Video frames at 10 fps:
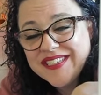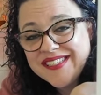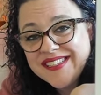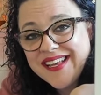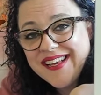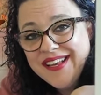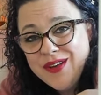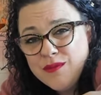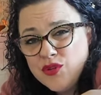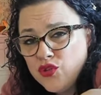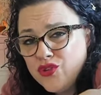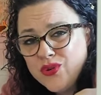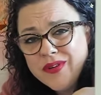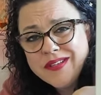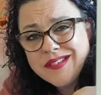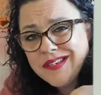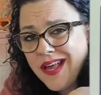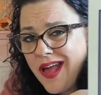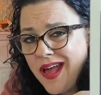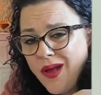because what you're doing is
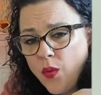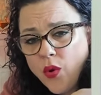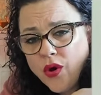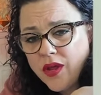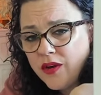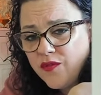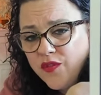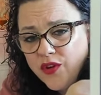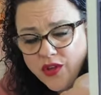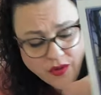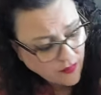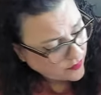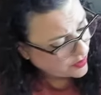not working for you.